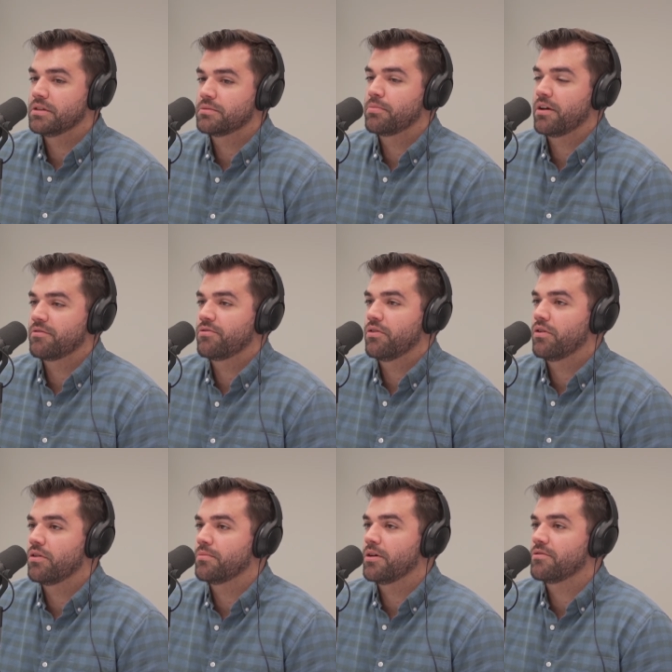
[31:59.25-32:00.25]
by
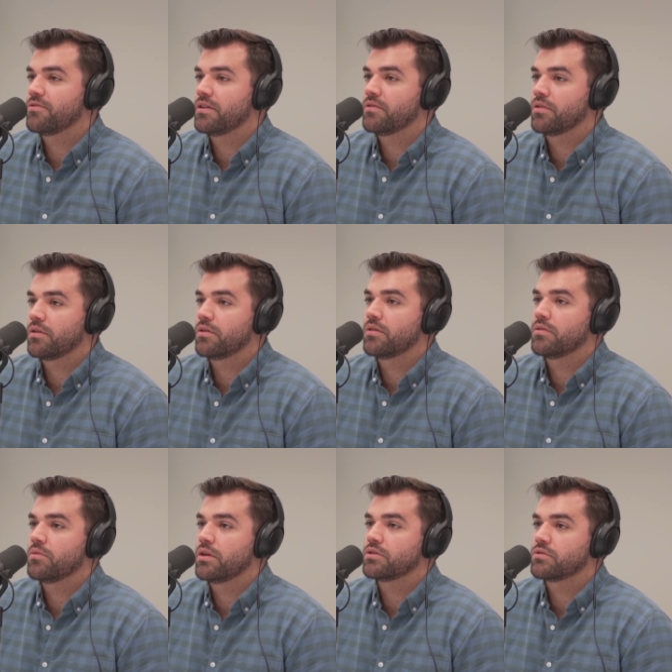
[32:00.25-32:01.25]
far my favorite
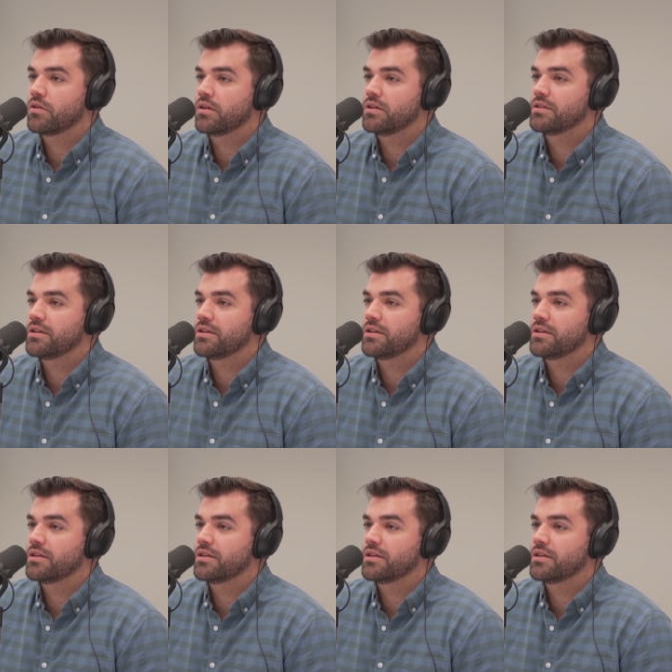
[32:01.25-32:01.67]
restaurant in